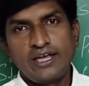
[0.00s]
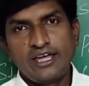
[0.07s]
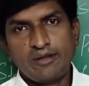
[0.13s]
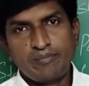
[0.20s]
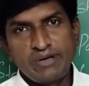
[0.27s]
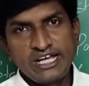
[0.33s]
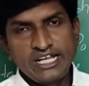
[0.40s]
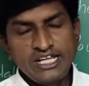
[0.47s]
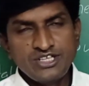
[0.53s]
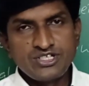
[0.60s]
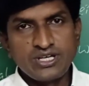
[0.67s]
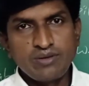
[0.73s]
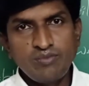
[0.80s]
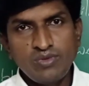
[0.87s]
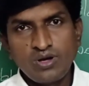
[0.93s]
In
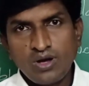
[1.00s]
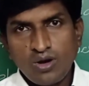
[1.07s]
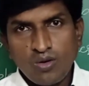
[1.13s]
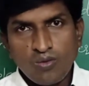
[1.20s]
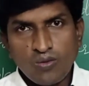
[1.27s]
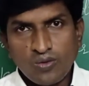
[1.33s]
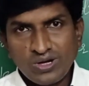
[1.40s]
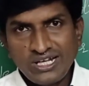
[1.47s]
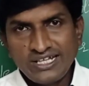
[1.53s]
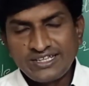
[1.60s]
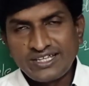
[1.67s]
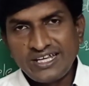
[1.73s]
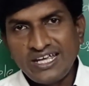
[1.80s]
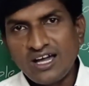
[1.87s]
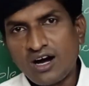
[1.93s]
magnesium, only
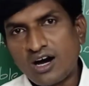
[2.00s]
3